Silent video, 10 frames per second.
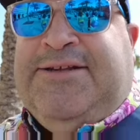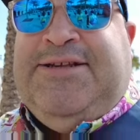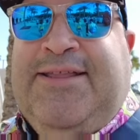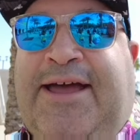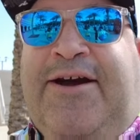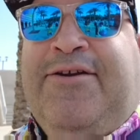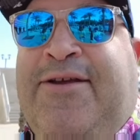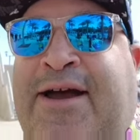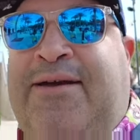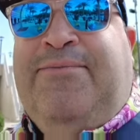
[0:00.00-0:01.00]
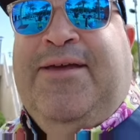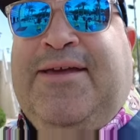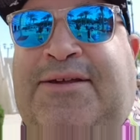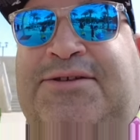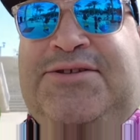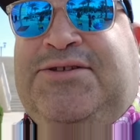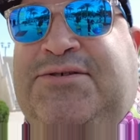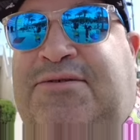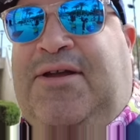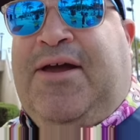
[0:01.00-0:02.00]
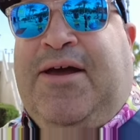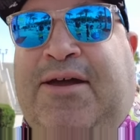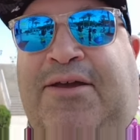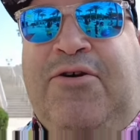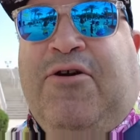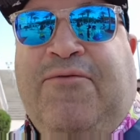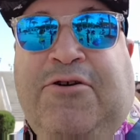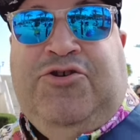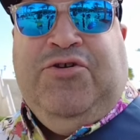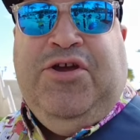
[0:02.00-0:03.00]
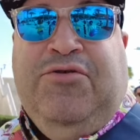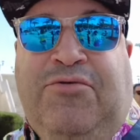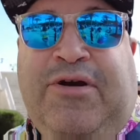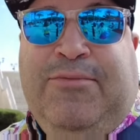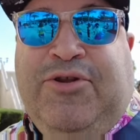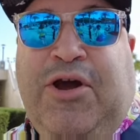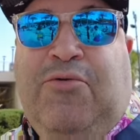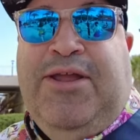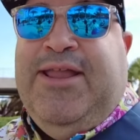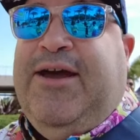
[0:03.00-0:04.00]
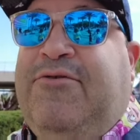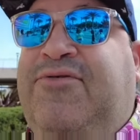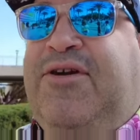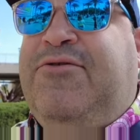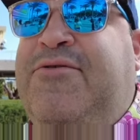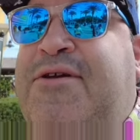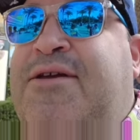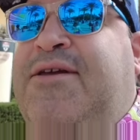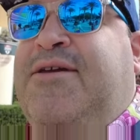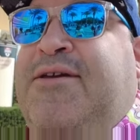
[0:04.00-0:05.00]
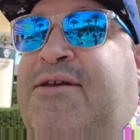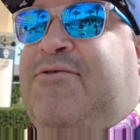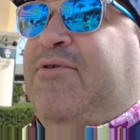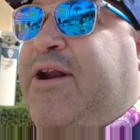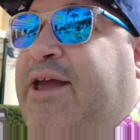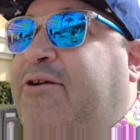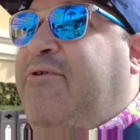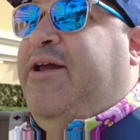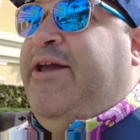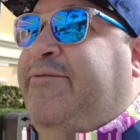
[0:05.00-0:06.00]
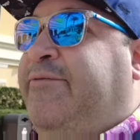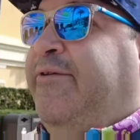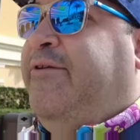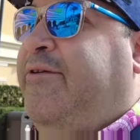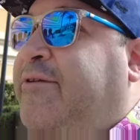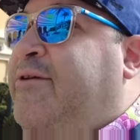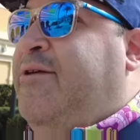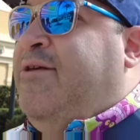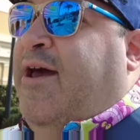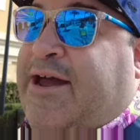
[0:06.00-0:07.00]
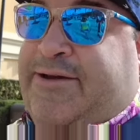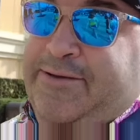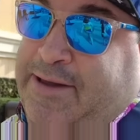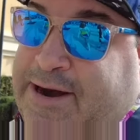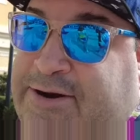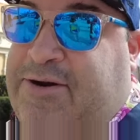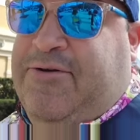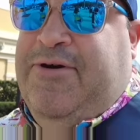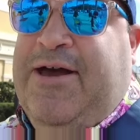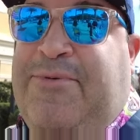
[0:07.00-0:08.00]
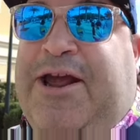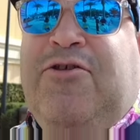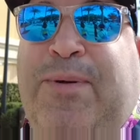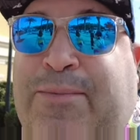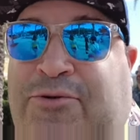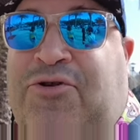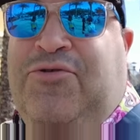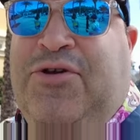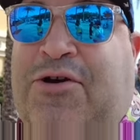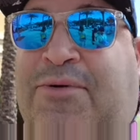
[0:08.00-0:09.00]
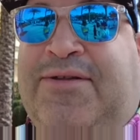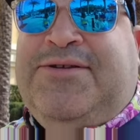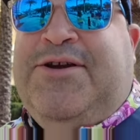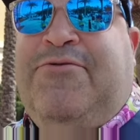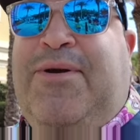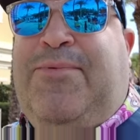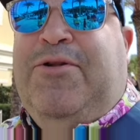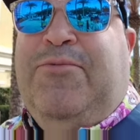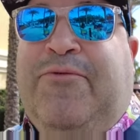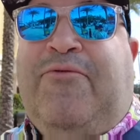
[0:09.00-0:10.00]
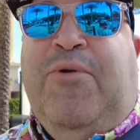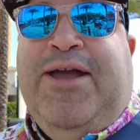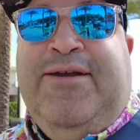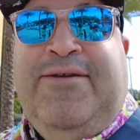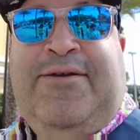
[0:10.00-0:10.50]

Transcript: it said that our time is, uh, you know, our virtual queue. We're able to go in now, so we're gonna head right in. I, I don't know how many other people were told to go in, so it might be a little bit of a wait.